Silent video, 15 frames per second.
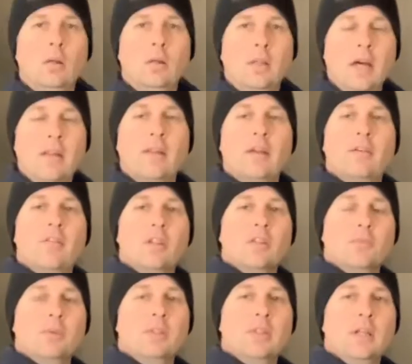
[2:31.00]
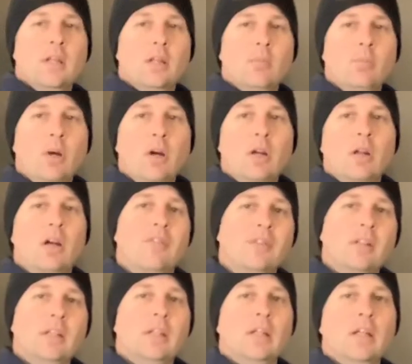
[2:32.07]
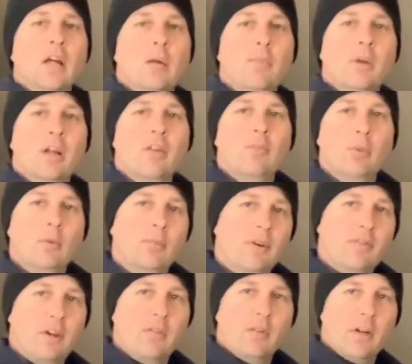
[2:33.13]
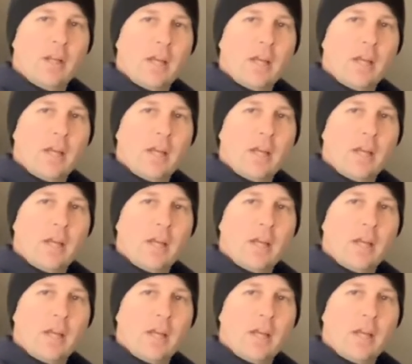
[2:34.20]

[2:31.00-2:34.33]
Now that everything's been taken apart, I've cleaned it up and I've put my favorite